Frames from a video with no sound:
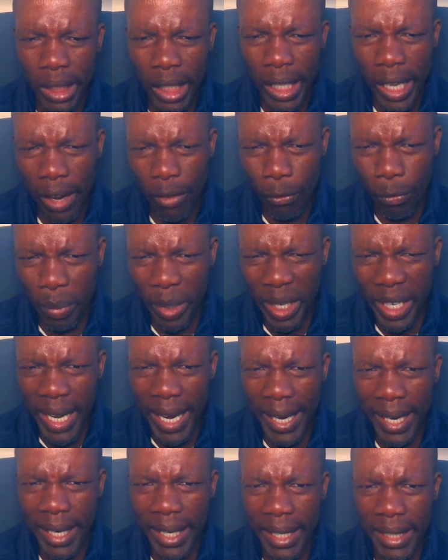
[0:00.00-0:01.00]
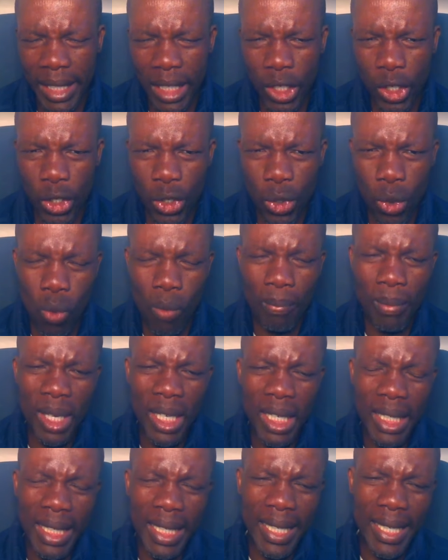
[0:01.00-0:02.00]
have been alerted to
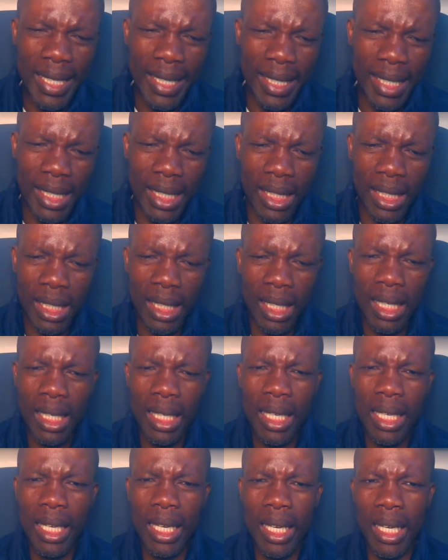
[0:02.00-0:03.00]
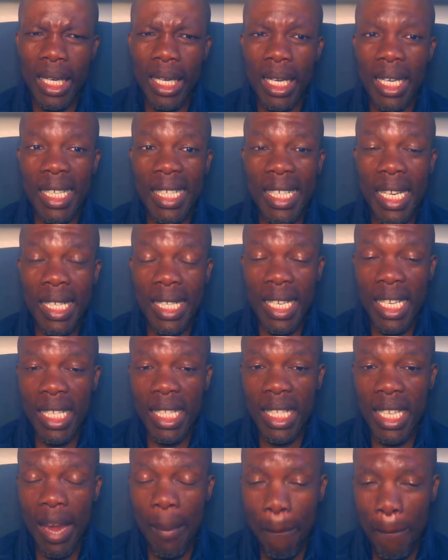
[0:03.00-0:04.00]
is a
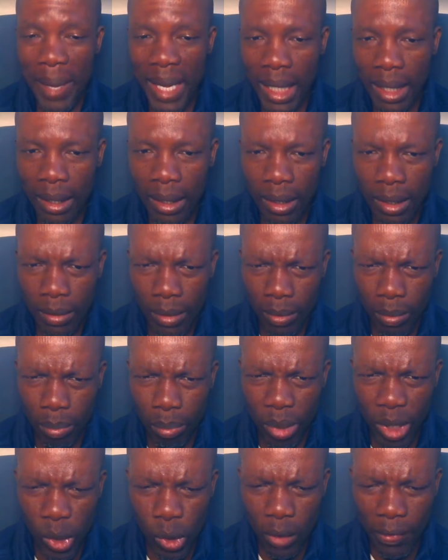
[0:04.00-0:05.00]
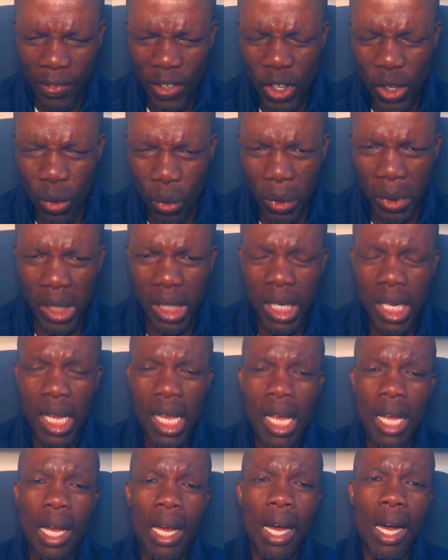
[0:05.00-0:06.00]
disturbing piece of news
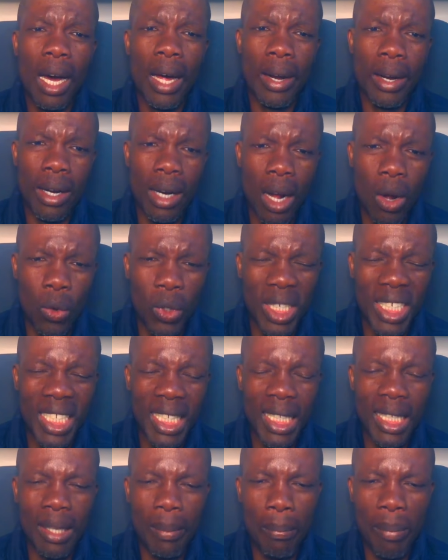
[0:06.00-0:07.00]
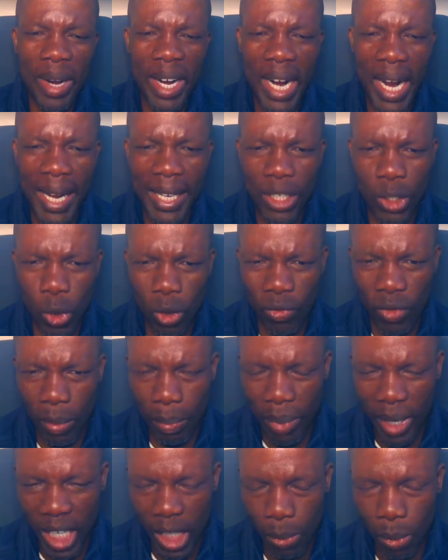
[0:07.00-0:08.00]
around the price of the
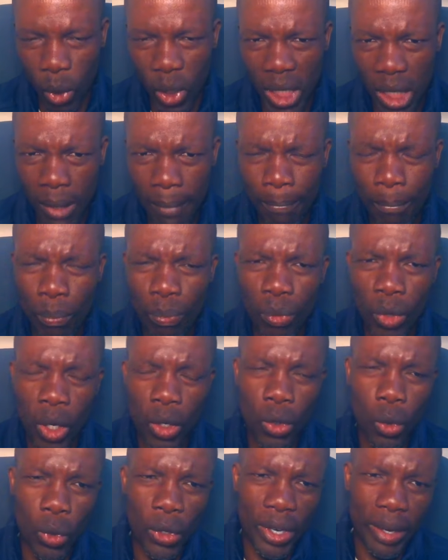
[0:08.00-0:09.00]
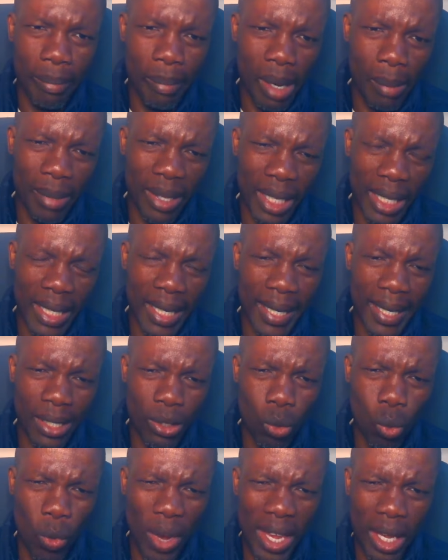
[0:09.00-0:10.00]
passports. You will remember that
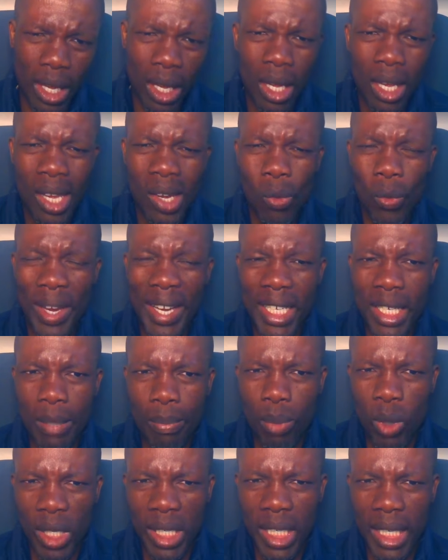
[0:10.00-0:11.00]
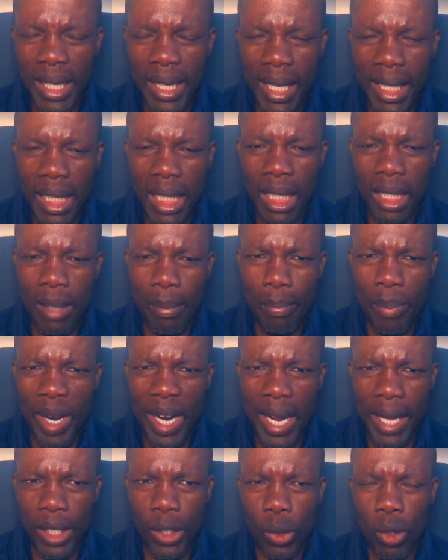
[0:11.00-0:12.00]
last week we had reported that the
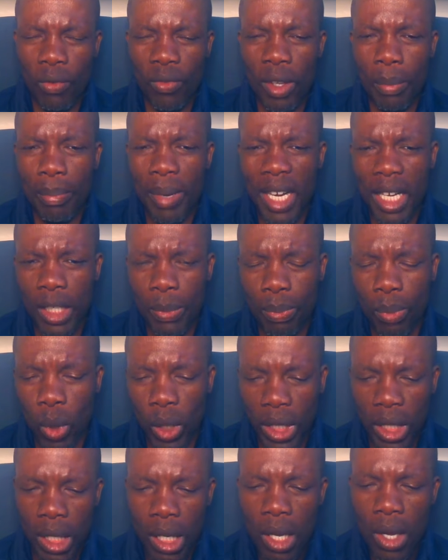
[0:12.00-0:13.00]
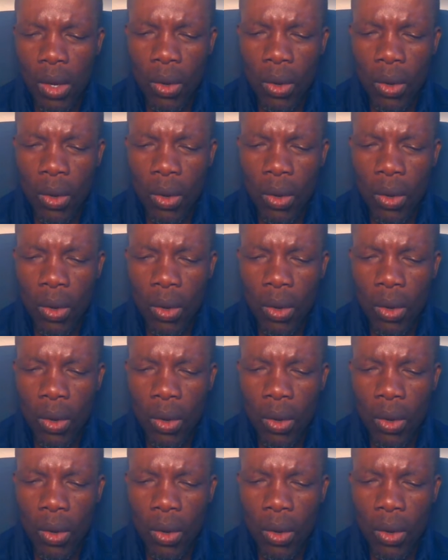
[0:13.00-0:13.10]
price of the passport,